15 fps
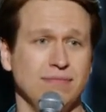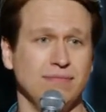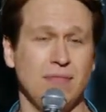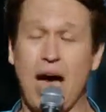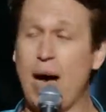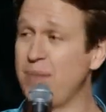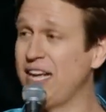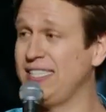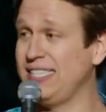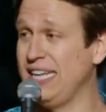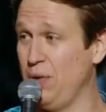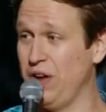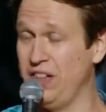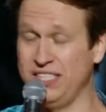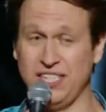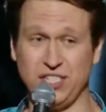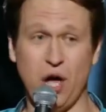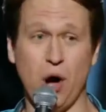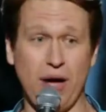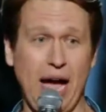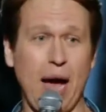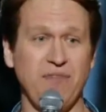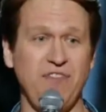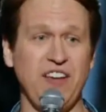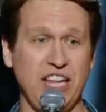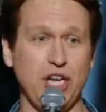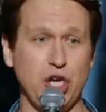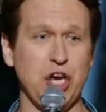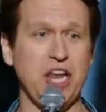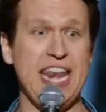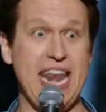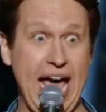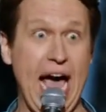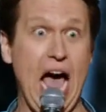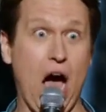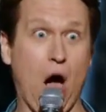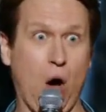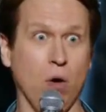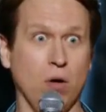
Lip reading: I'm not seeing where this is going. I'm feeling good now.